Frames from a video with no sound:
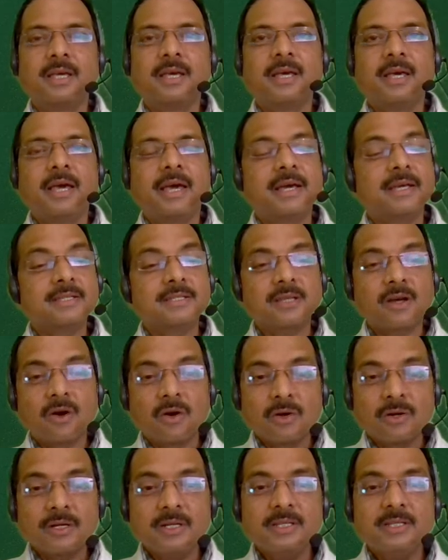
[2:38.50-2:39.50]
As
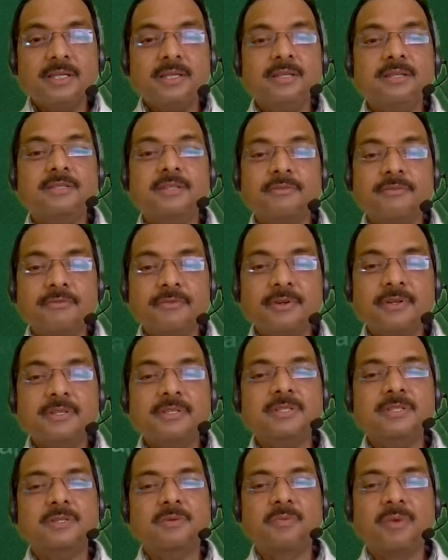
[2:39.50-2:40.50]
ornithine is the
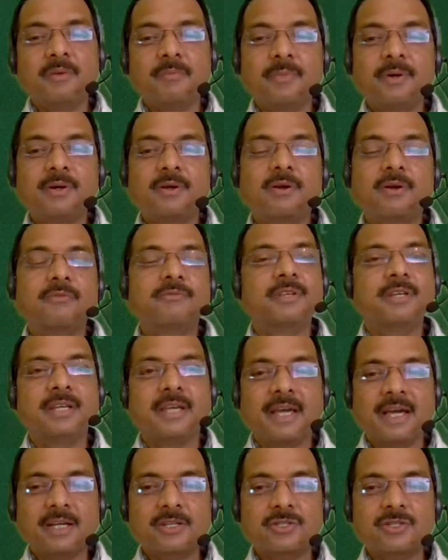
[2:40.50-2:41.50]
first member of the
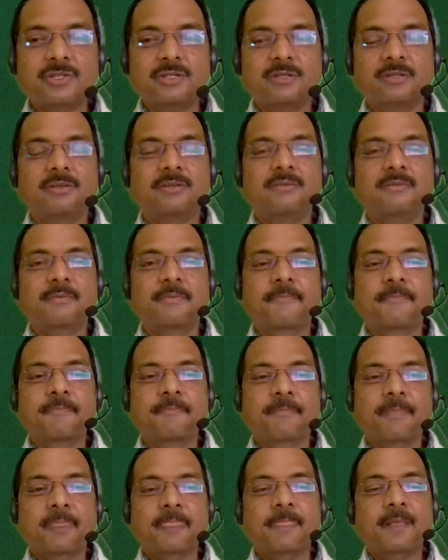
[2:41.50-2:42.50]
reaction,
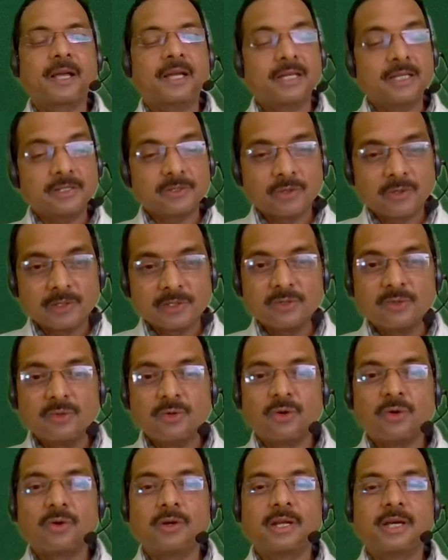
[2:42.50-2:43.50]
it is also
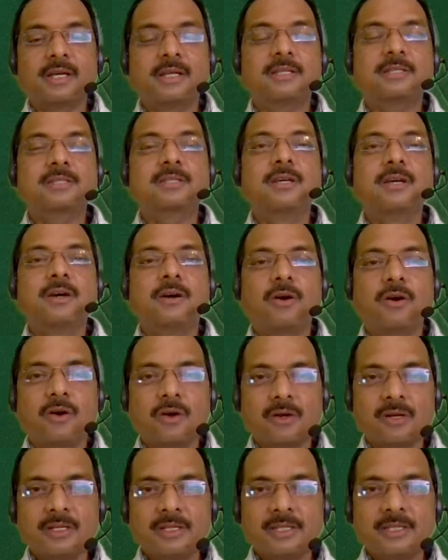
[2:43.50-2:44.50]
called as
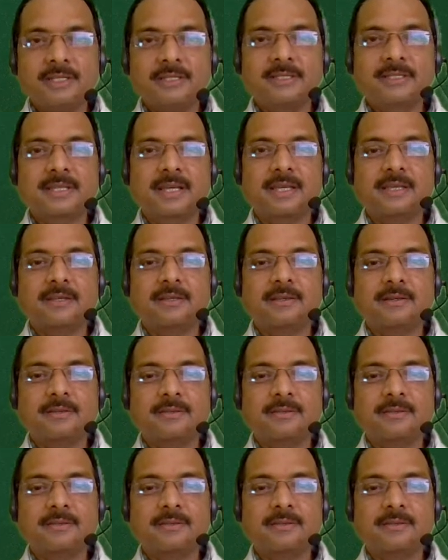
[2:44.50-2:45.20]
ornithine cycle.